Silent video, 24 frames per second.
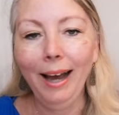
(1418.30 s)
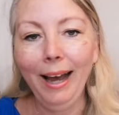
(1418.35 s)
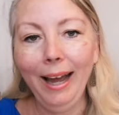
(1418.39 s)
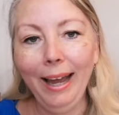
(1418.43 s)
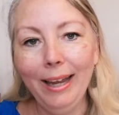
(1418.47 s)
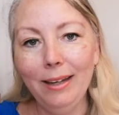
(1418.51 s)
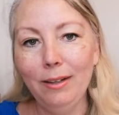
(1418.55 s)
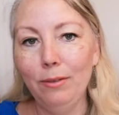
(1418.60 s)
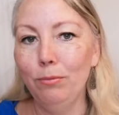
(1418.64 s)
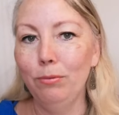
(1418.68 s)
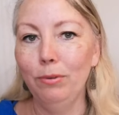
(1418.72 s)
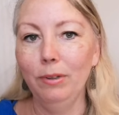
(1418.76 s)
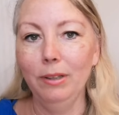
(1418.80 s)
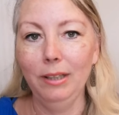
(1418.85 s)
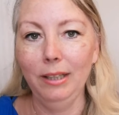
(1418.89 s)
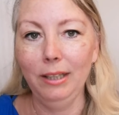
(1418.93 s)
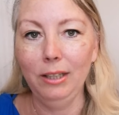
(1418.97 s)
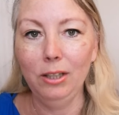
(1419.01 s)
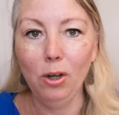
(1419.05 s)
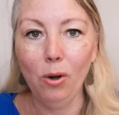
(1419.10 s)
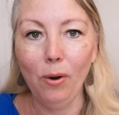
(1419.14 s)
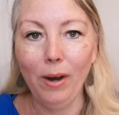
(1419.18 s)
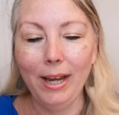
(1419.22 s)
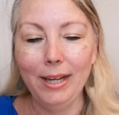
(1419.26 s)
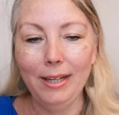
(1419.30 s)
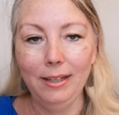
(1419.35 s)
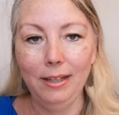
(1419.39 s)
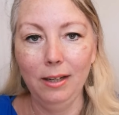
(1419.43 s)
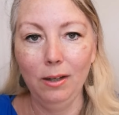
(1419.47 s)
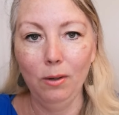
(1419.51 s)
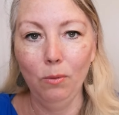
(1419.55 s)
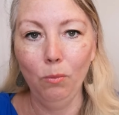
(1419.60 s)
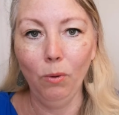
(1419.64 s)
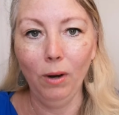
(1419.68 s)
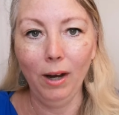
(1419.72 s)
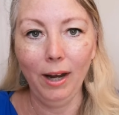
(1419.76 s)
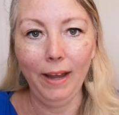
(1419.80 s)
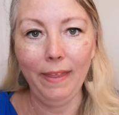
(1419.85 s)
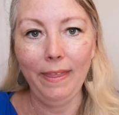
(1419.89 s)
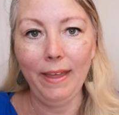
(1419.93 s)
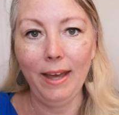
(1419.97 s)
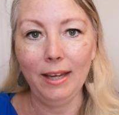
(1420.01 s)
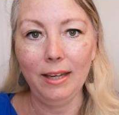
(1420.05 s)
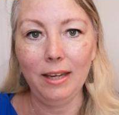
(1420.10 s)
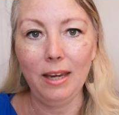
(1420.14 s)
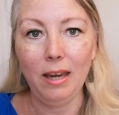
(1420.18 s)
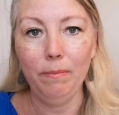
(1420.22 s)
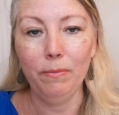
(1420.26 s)
I had really no idea why
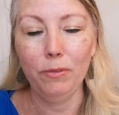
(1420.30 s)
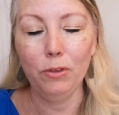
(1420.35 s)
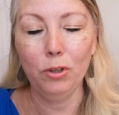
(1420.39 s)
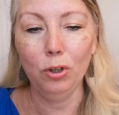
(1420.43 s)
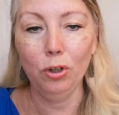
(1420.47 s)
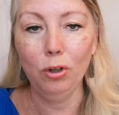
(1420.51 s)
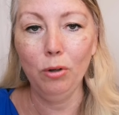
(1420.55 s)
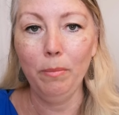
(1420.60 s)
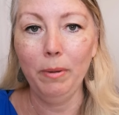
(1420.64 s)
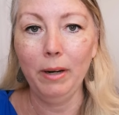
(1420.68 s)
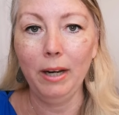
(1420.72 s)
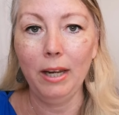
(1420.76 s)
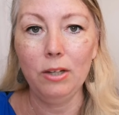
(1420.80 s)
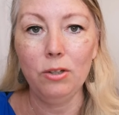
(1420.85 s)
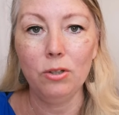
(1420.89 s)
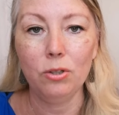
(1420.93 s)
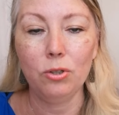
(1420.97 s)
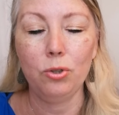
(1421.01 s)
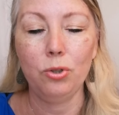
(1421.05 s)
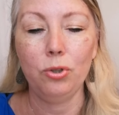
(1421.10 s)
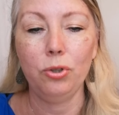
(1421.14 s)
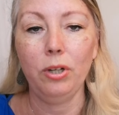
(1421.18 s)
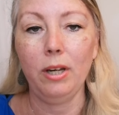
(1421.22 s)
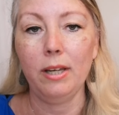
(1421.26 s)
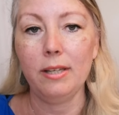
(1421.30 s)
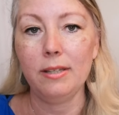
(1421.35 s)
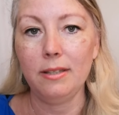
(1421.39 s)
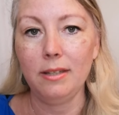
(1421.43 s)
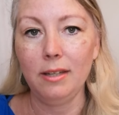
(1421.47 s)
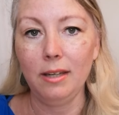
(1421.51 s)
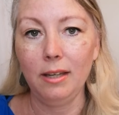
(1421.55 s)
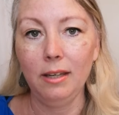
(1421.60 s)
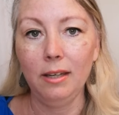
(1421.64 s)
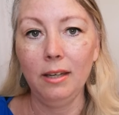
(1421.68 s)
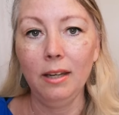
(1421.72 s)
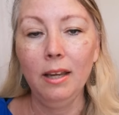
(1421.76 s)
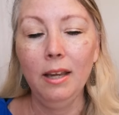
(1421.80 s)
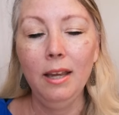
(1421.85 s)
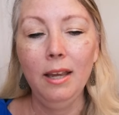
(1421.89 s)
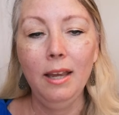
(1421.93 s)
that came through, but I just trusted